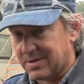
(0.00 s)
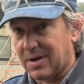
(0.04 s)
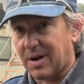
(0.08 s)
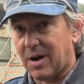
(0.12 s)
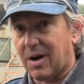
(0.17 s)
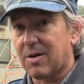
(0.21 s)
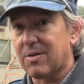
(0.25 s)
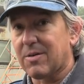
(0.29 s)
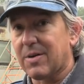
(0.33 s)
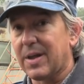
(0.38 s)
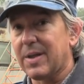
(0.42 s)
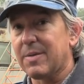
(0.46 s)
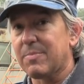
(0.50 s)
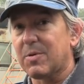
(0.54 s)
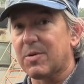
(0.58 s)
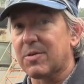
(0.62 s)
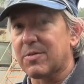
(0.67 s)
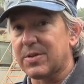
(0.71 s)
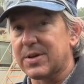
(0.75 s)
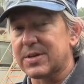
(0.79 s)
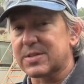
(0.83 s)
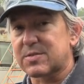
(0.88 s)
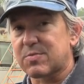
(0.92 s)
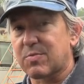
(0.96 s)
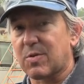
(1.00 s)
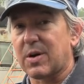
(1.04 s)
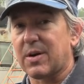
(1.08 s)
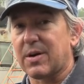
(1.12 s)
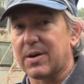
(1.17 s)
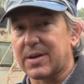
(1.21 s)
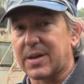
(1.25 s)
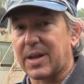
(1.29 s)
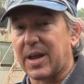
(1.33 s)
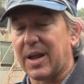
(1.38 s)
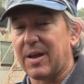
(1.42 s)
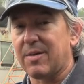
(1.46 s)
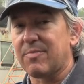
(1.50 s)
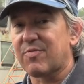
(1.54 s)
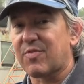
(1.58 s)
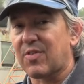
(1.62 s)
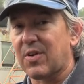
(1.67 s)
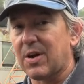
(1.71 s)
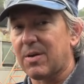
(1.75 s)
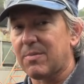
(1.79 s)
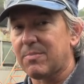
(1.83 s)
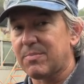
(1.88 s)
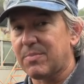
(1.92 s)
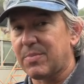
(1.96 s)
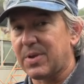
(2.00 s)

I'll label this where it came from,